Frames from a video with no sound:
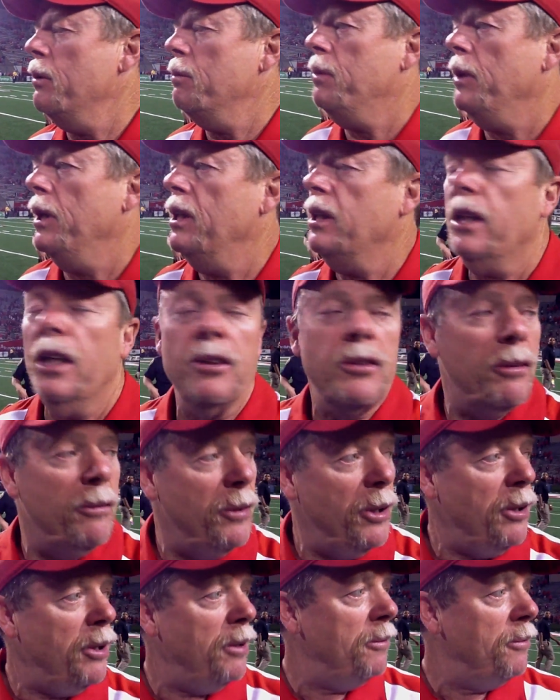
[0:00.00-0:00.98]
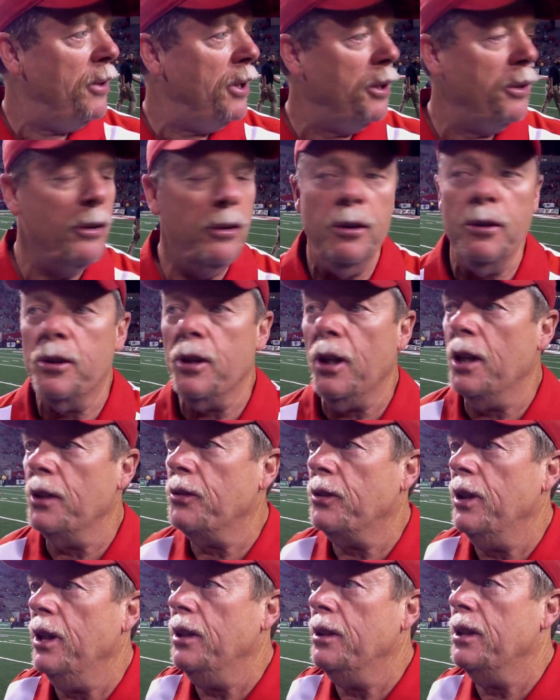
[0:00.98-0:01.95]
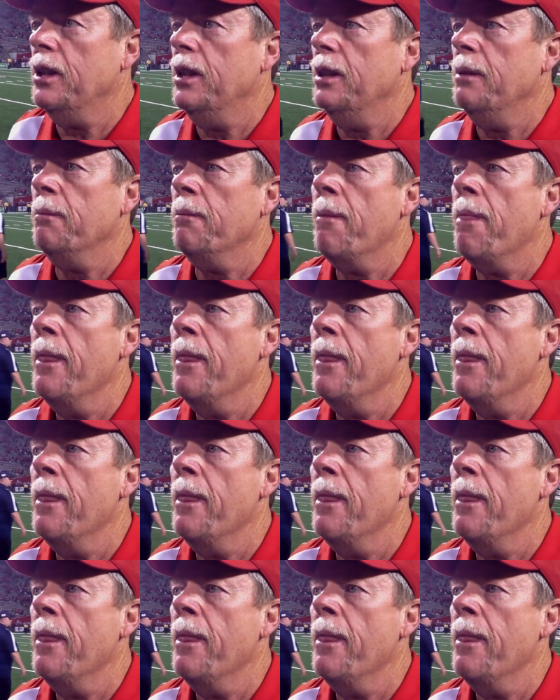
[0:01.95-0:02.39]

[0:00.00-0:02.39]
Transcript: We played against a very veteran Utah State team,